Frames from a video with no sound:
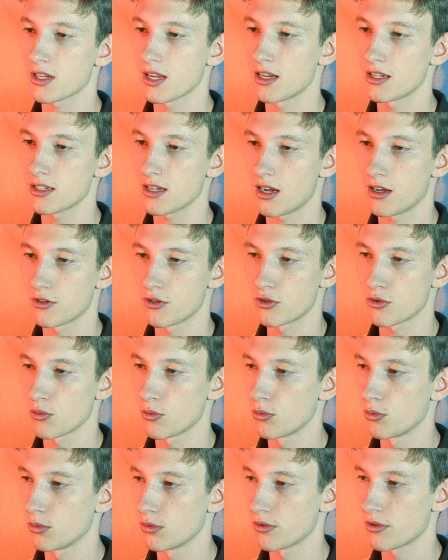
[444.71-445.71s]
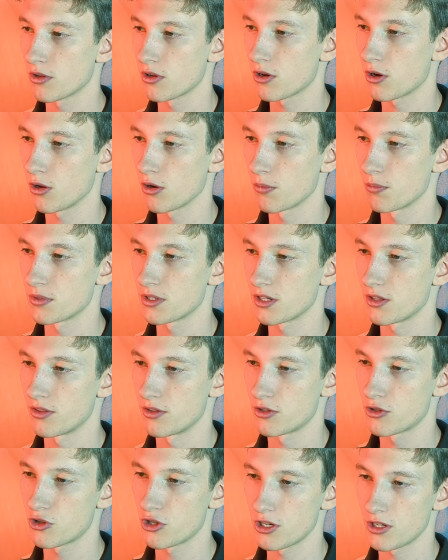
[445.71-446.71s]
case are just all the columns in
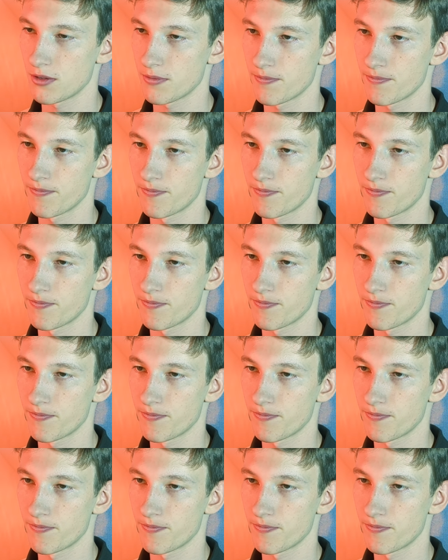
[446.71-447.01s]
this sheet.